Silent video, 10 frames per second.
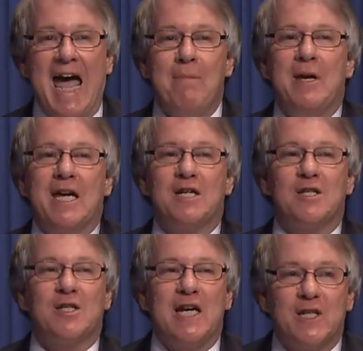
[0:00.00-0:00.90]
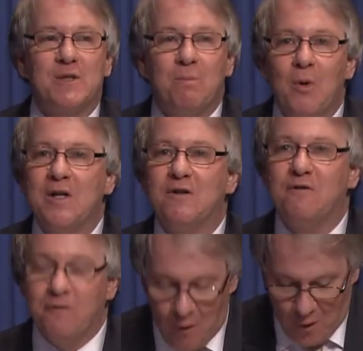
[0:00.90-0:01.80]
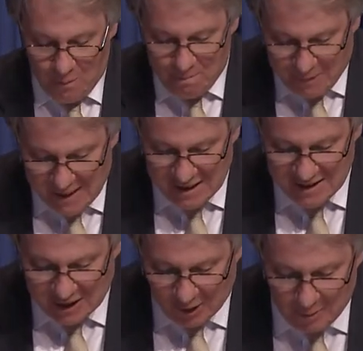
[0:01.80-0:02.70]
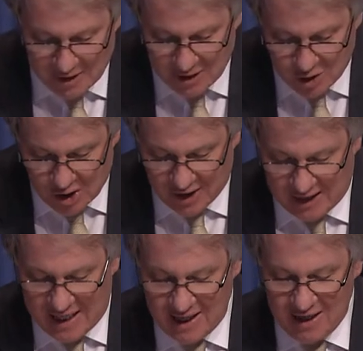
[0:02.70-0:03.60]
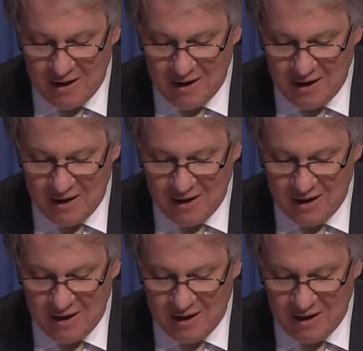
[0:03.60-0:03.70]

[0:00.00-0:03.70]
epic 6.4 billion kilometre journey